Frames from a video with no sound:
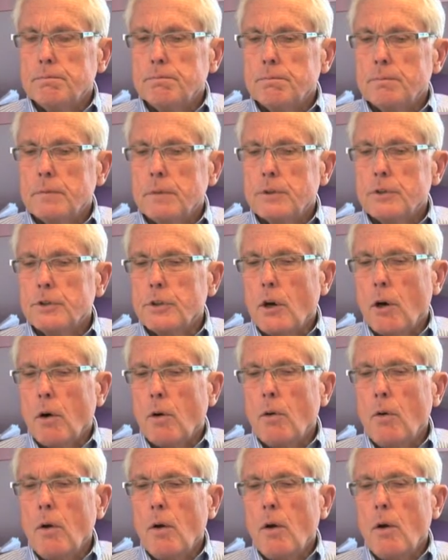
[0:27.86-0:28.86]
So
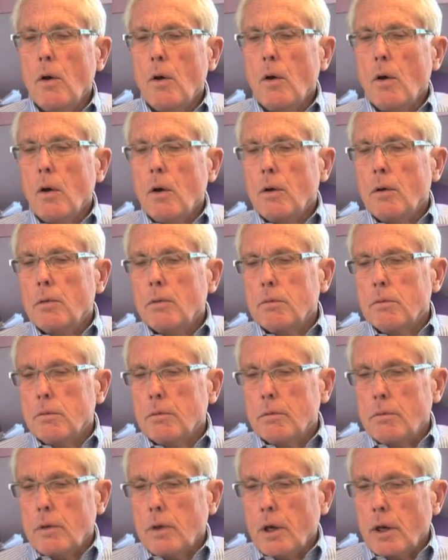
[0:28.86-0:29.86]

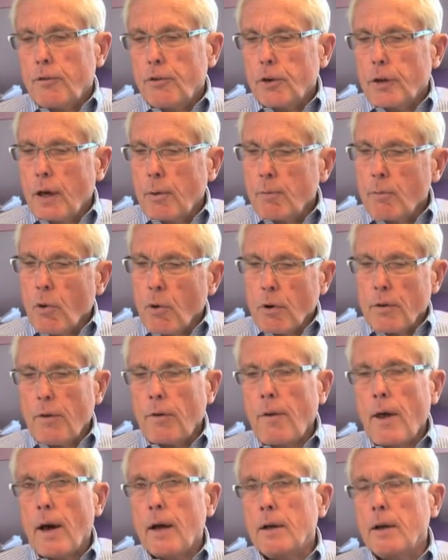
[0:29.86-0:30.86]
if you get more than
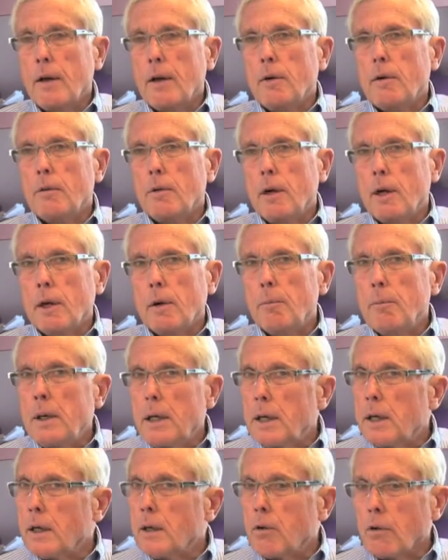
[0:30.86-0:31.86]
that in a
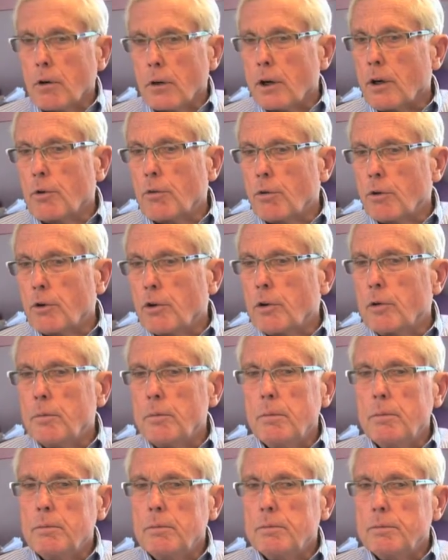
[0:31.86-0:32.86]
meeting or in a room
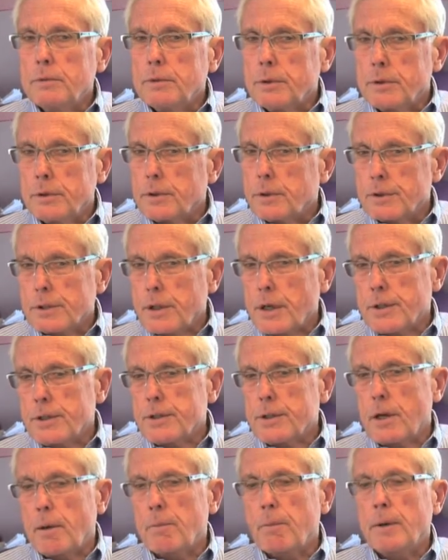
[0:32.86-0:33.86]
to discuss
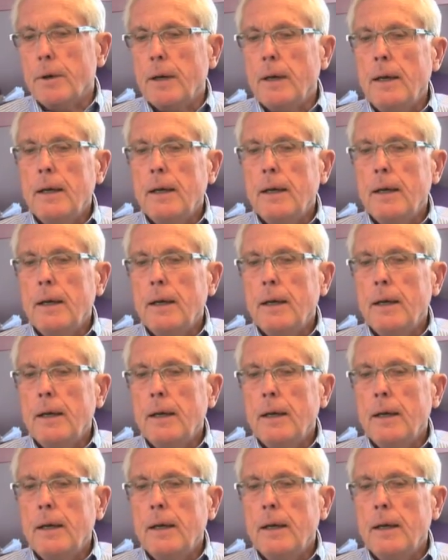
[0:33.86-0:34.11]
something,